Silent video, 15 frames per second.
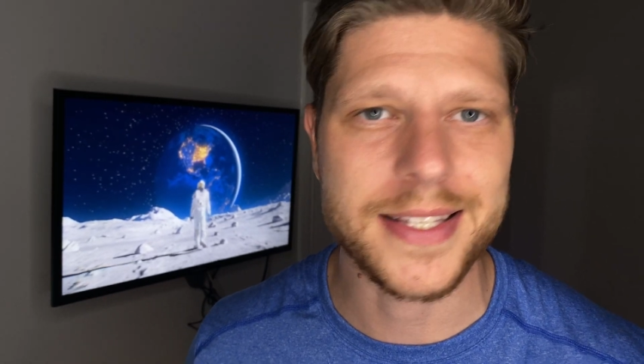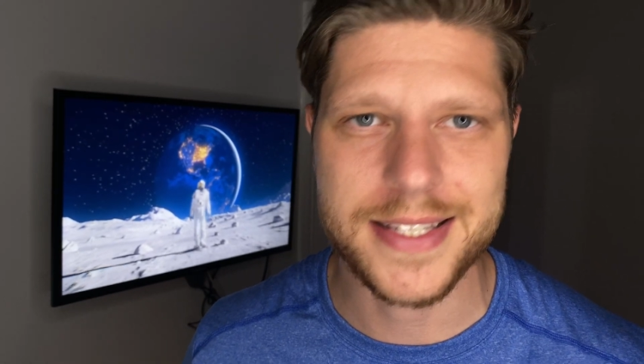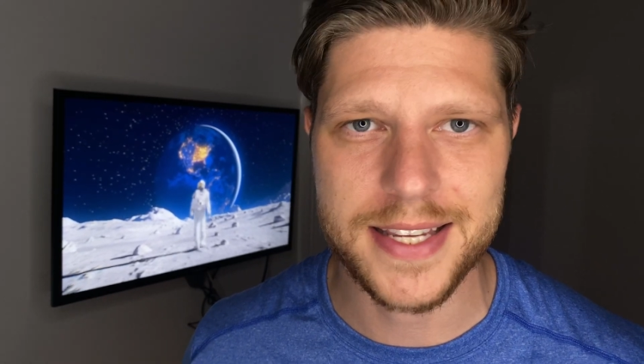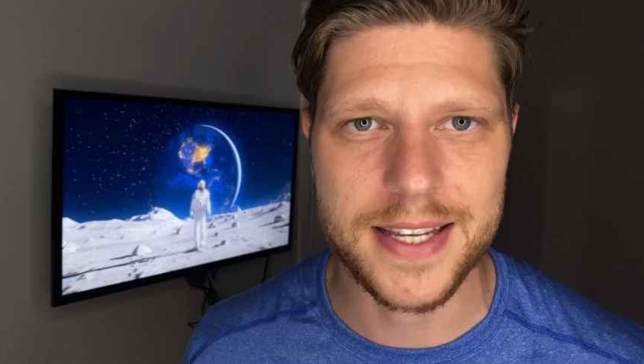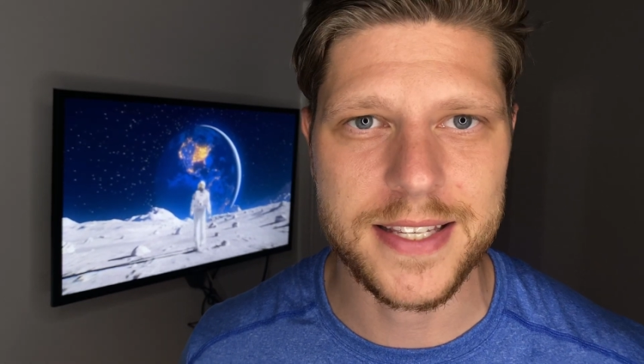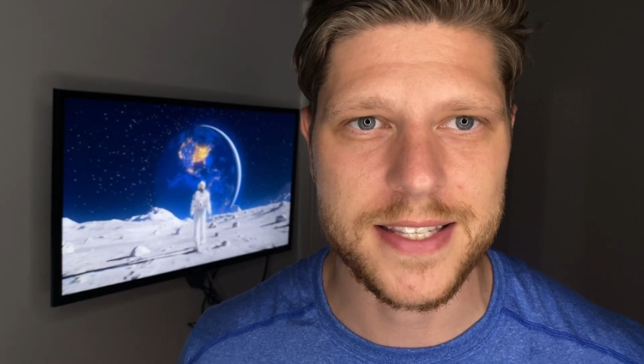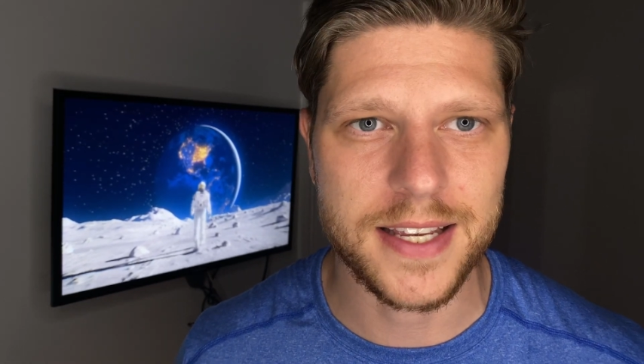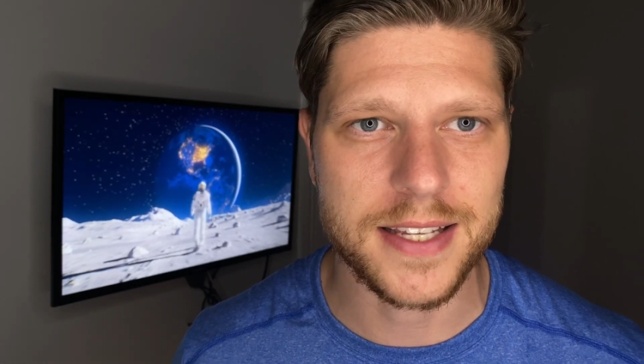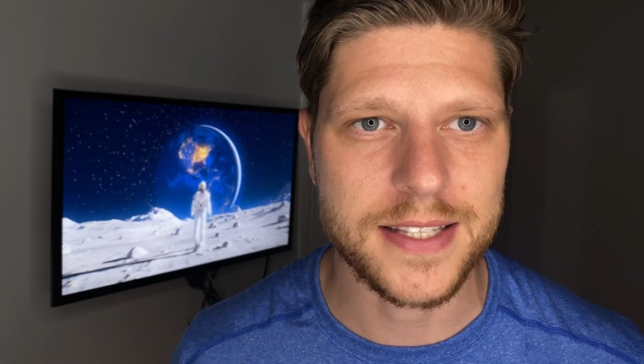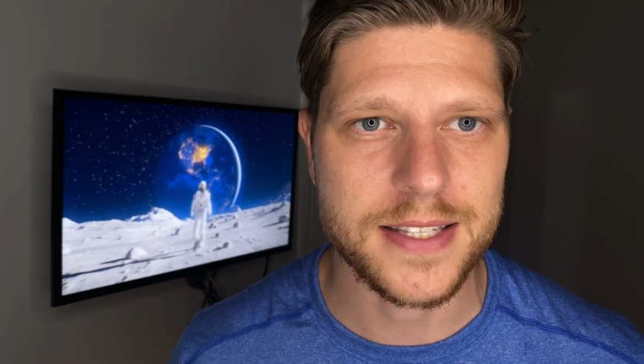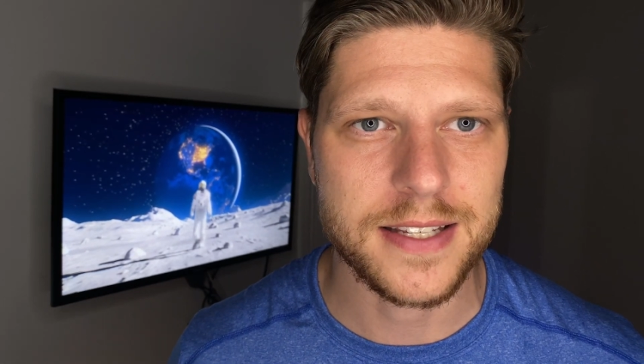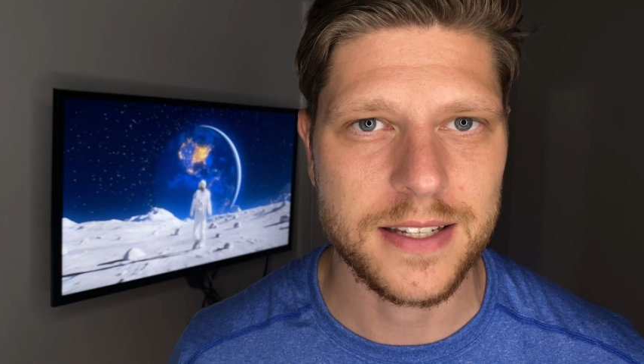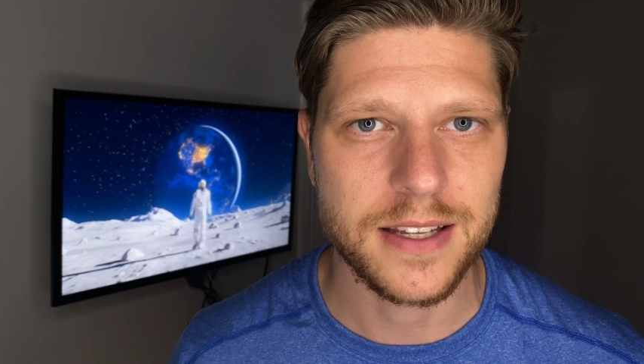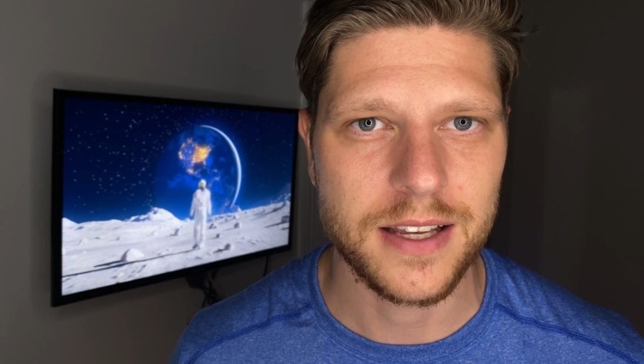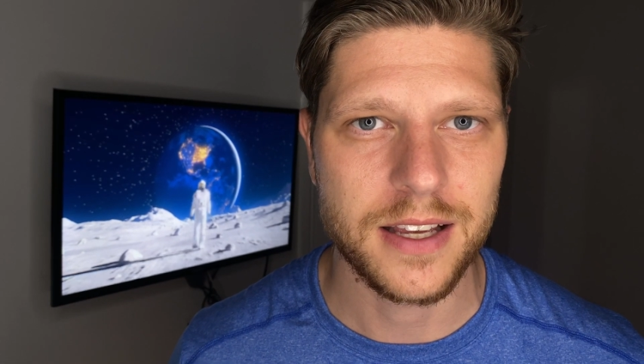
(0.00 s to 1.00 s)
CSS.
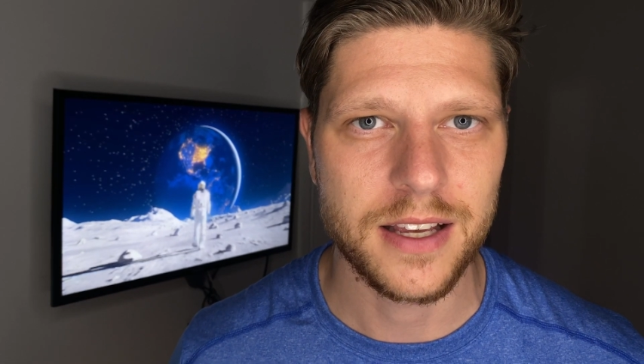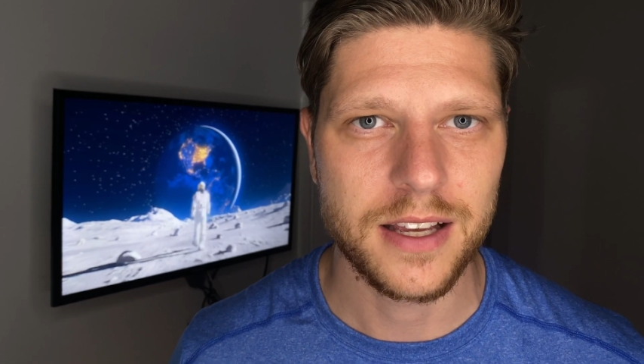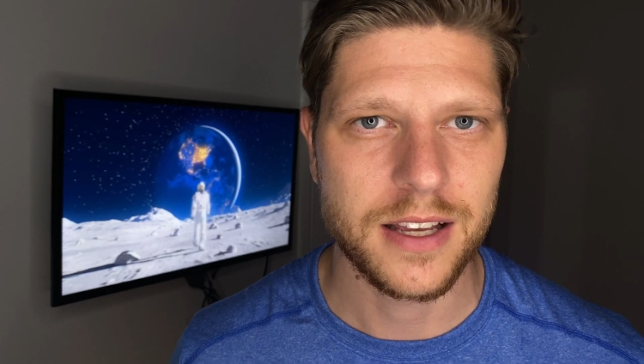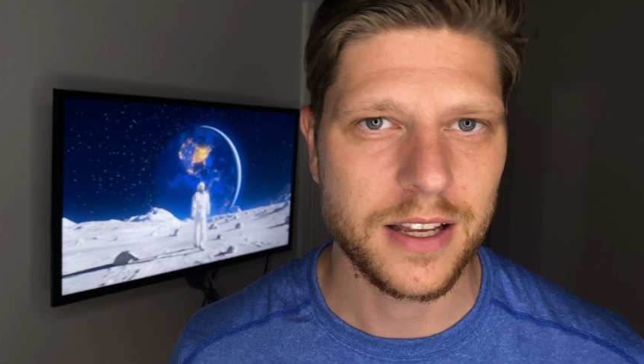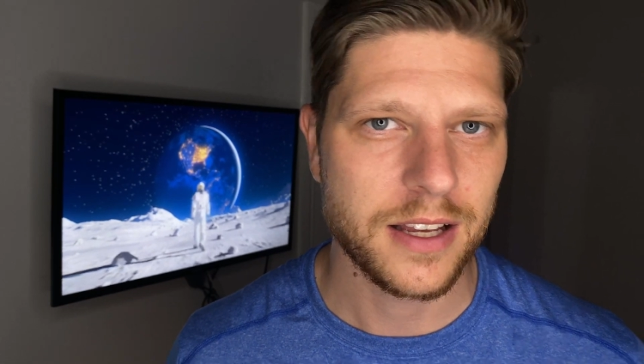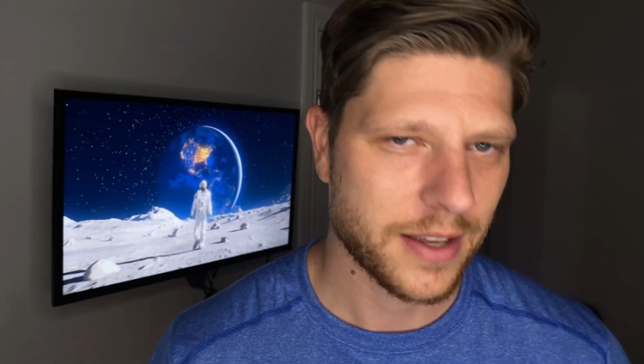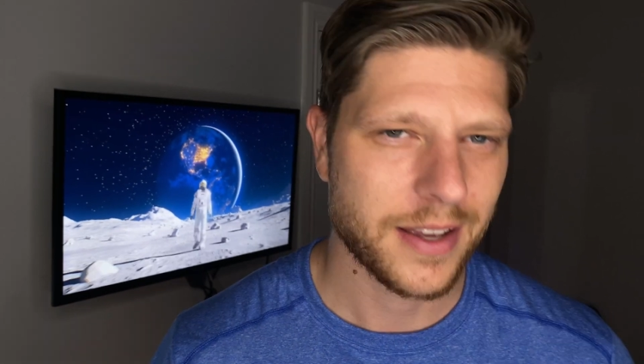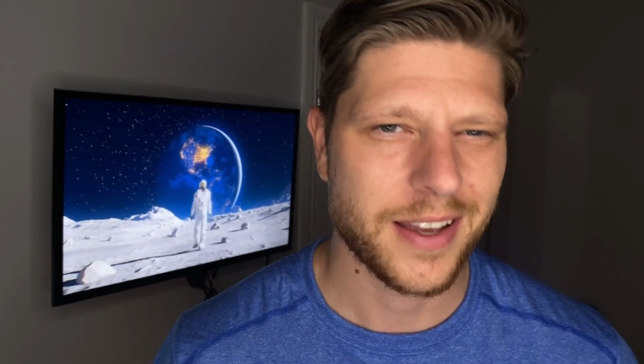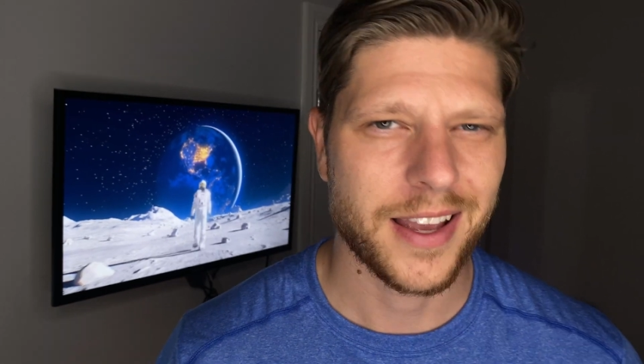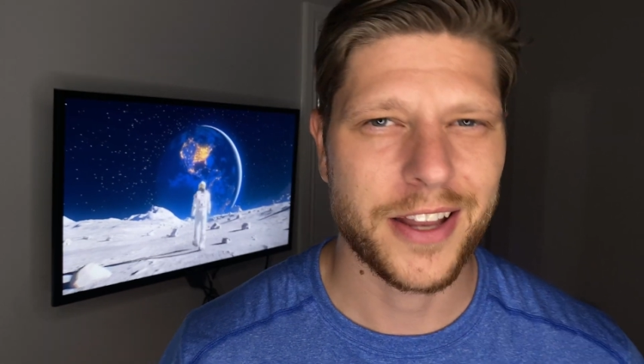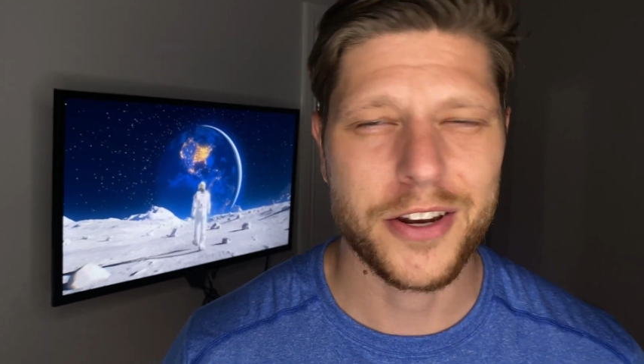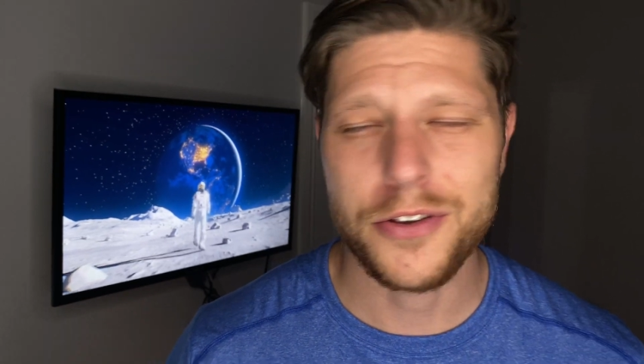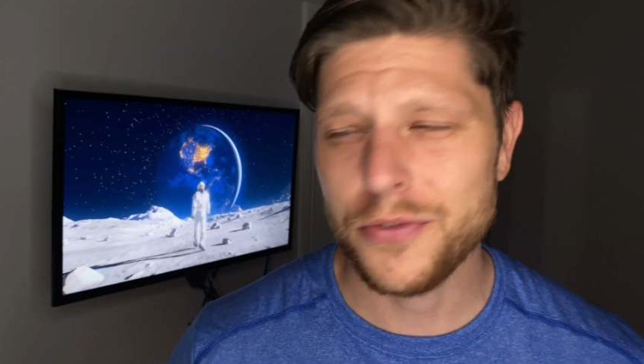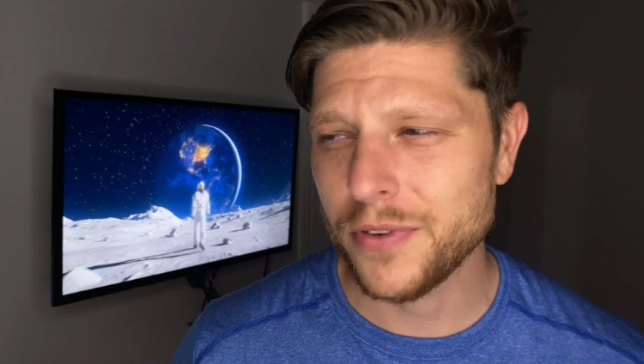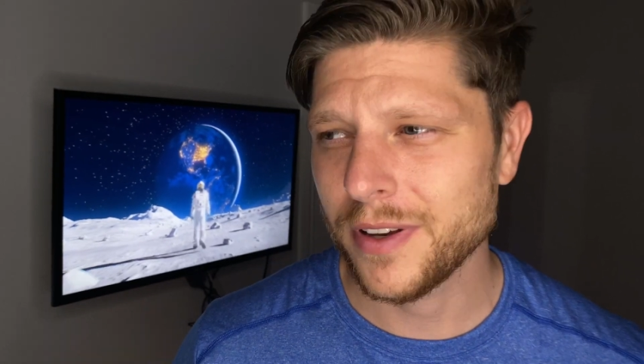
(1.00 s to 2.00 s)
And
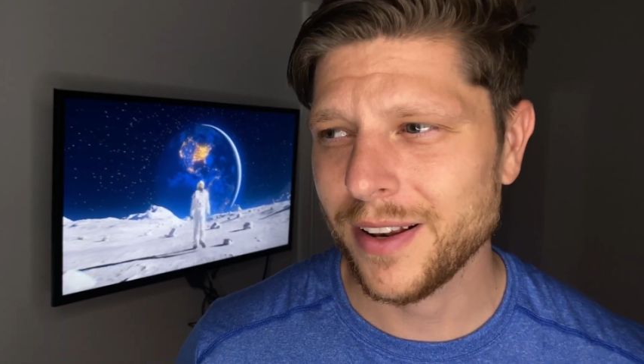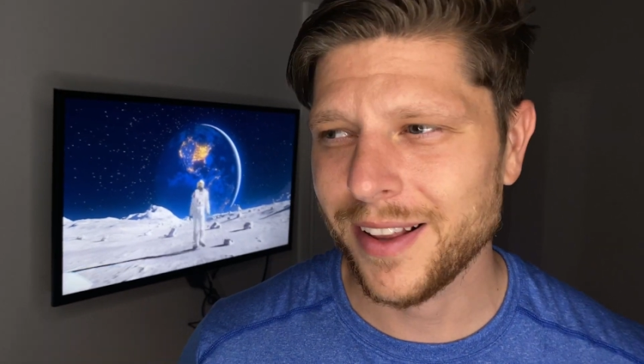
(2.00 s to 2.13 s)
you feel